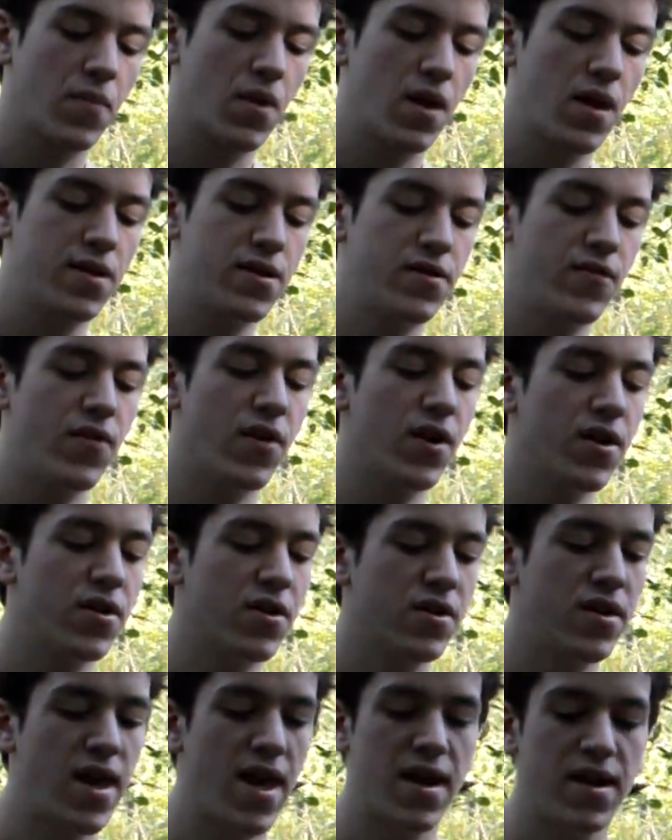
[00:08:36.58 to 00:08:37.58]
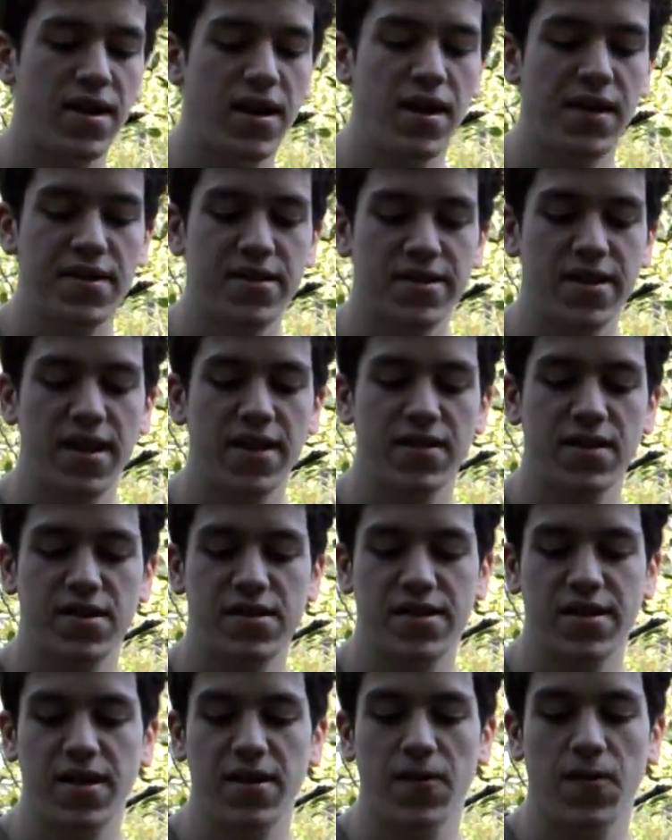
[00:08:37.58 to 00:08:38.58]
It's a very good canteen, stainless
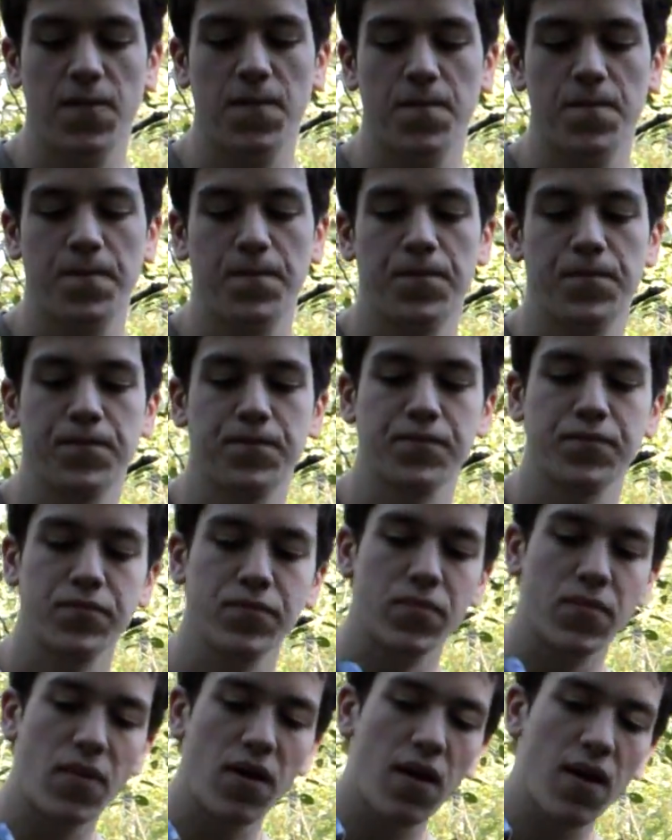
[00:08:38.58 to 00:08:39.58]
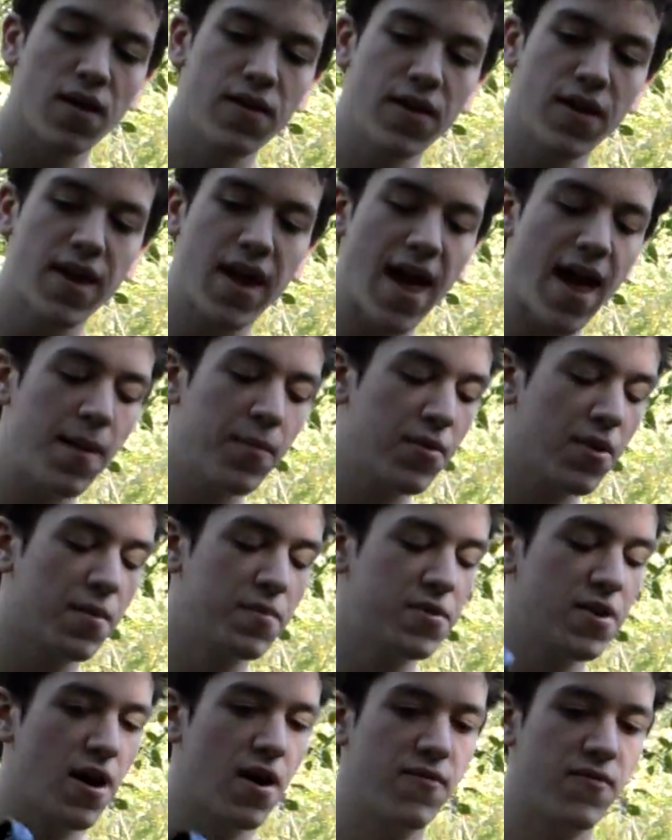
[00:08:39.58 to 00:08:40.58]
steel. The cap
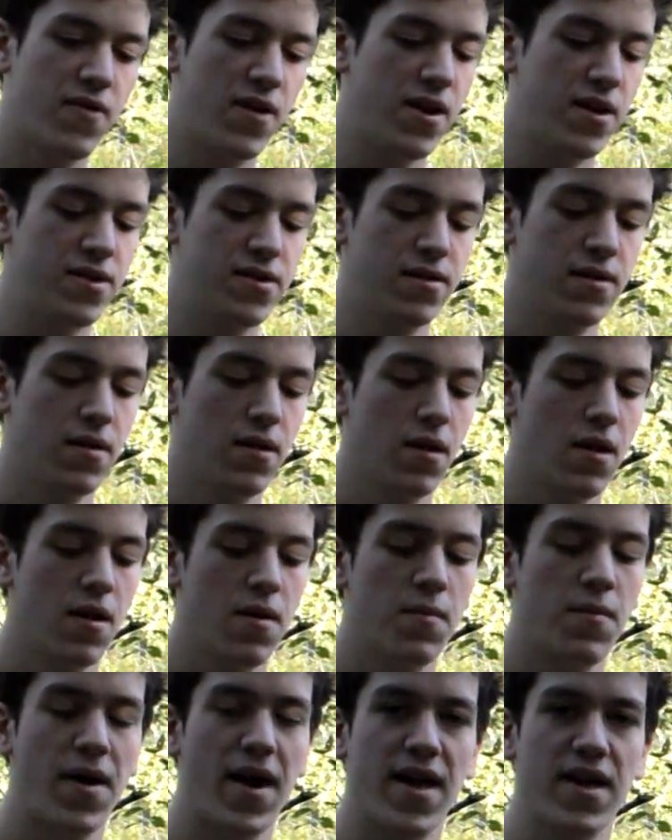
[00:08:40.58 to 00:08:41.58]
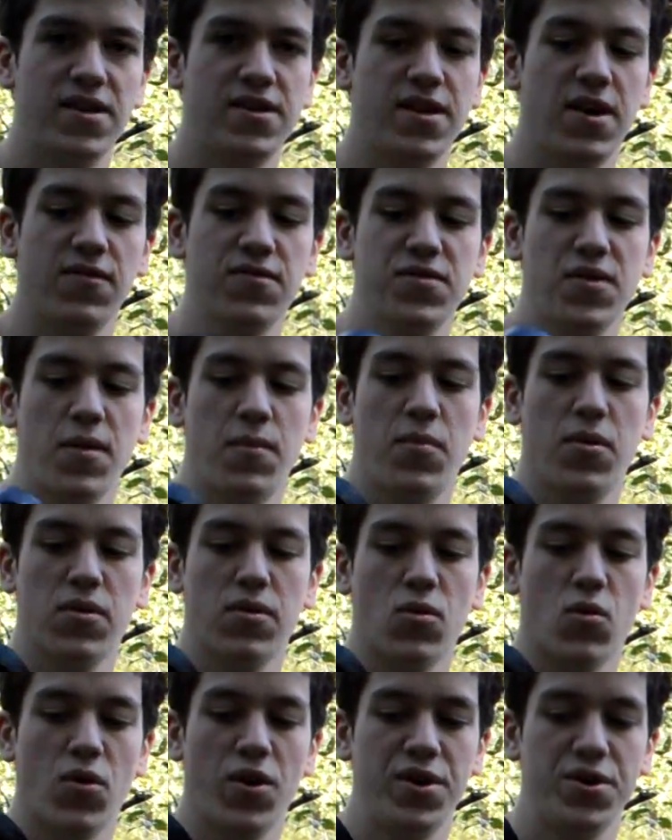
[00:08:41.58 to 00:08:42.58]
comes off and it's by itself, so I put
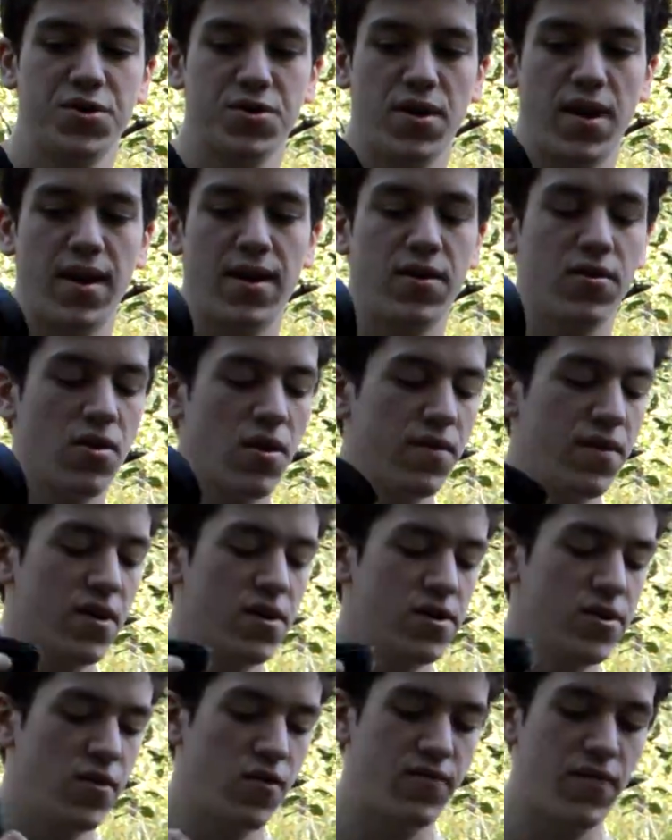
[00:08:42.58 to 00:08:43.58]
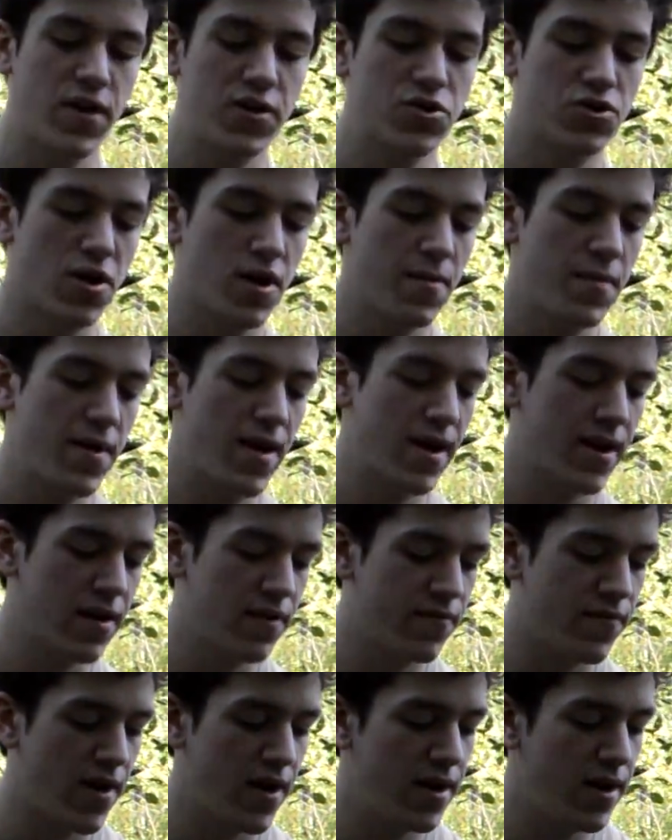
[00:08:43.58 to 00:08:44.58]
orange lanyard on there so if I drop it I can
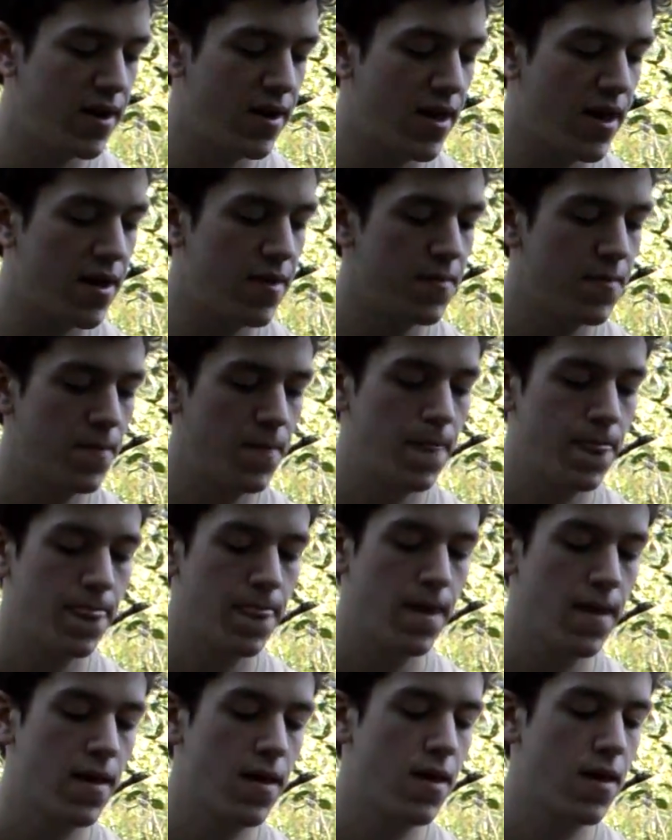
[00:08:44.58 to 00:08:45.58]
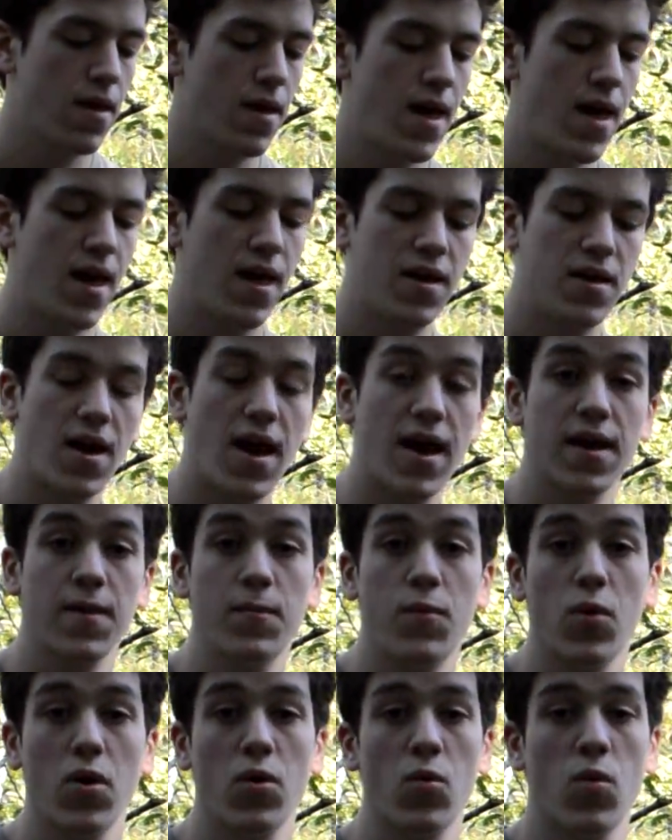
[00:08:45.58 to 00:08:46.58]
find it again. And I can
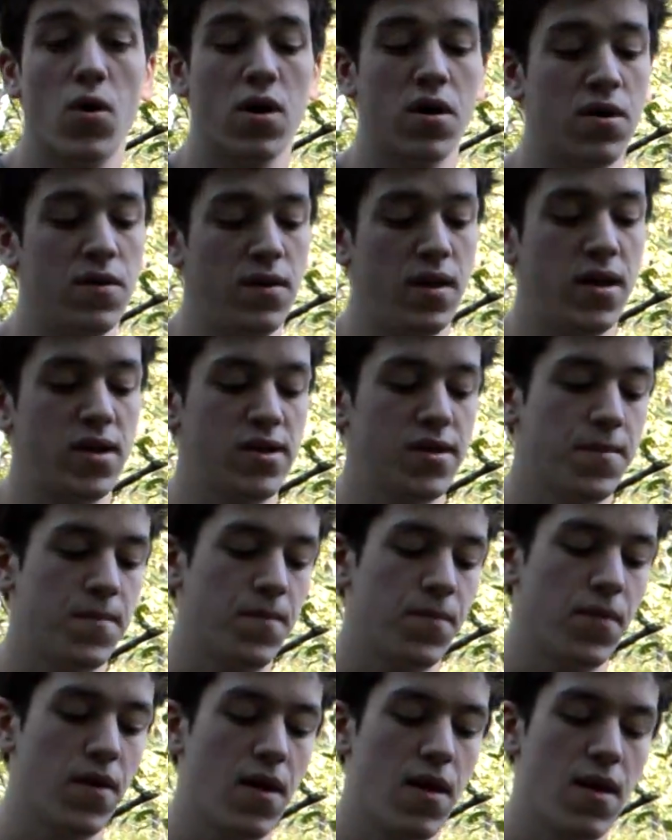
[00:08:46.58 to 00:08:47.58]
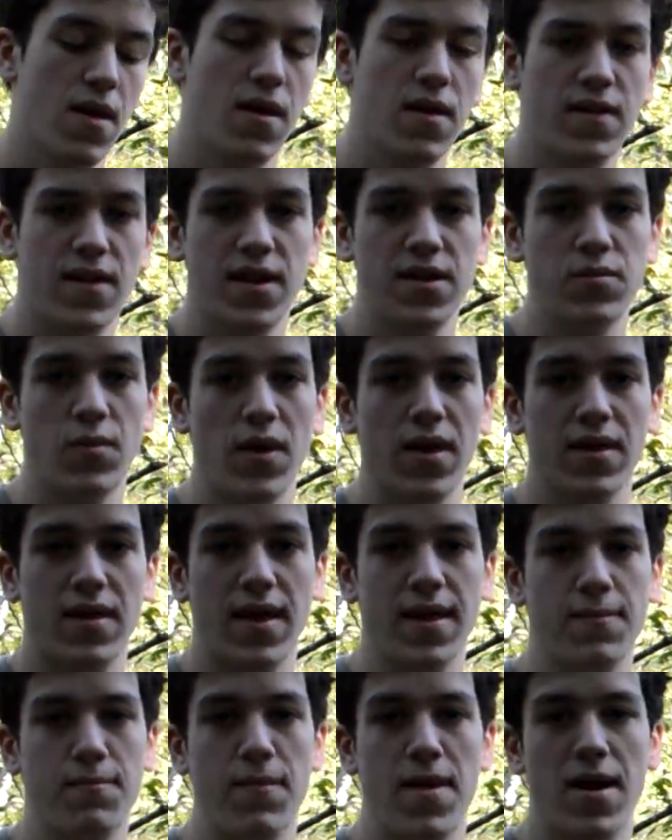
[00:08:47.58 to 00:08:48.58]
boil water in this. And that's why I
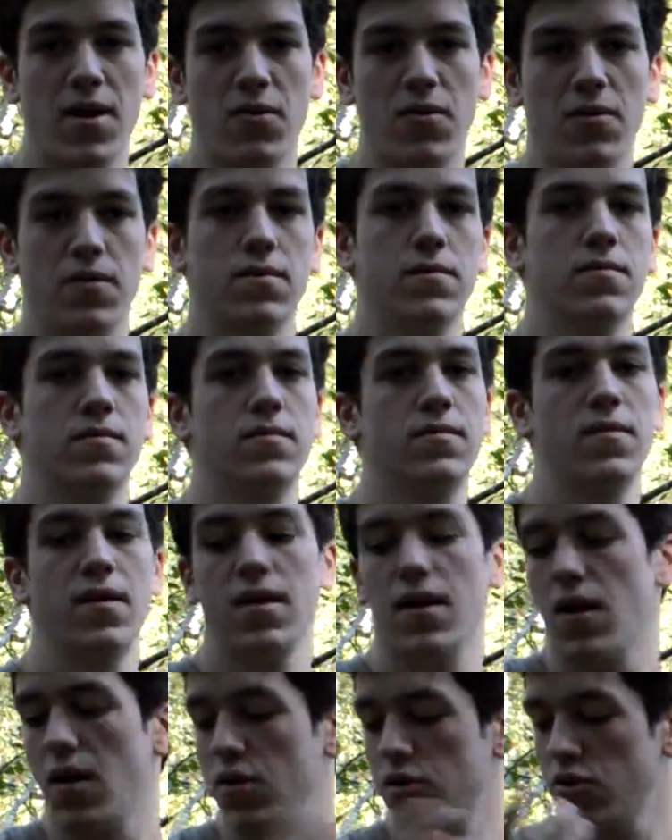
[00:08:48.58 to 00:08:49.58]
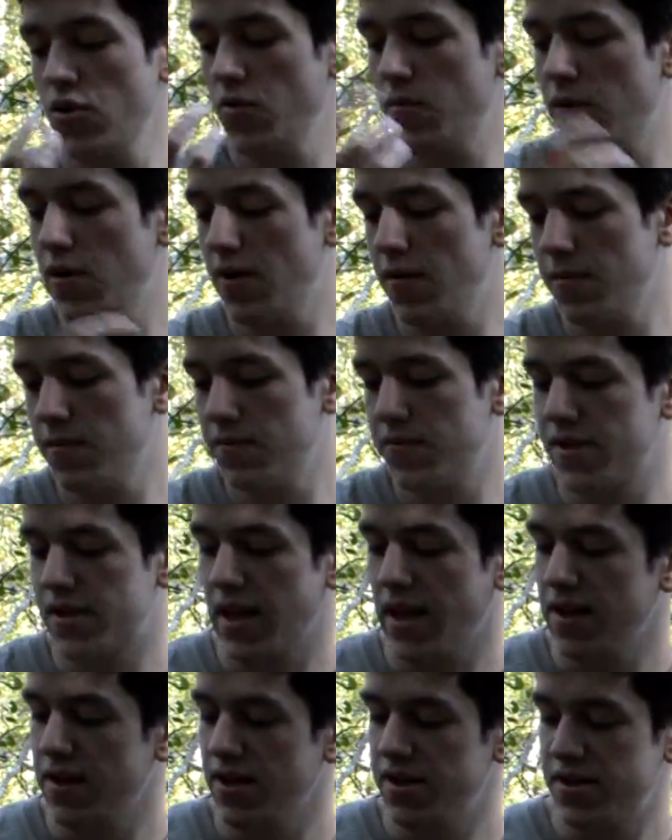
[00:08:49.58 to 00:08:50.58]
like metal, aluminum,
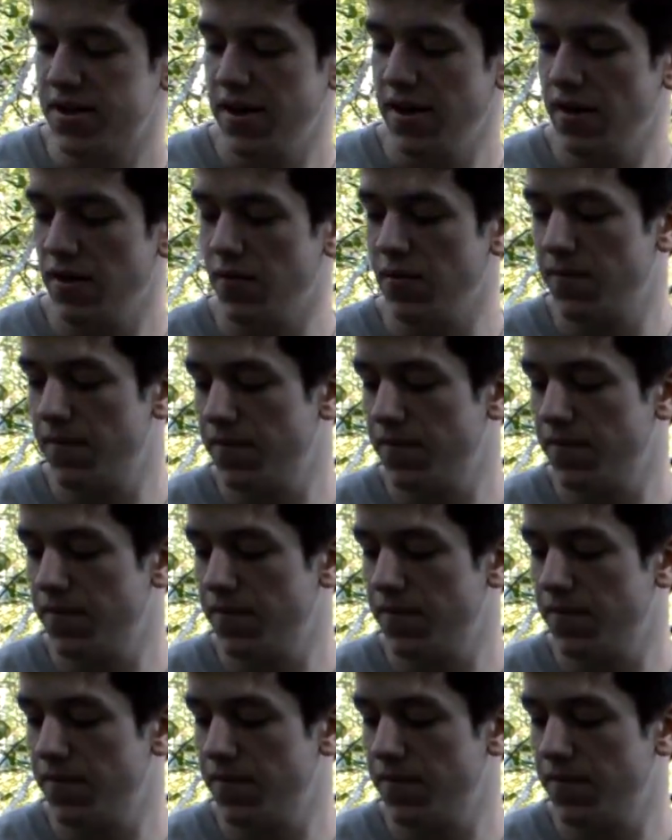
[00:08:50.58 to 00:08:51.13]
stainless steel,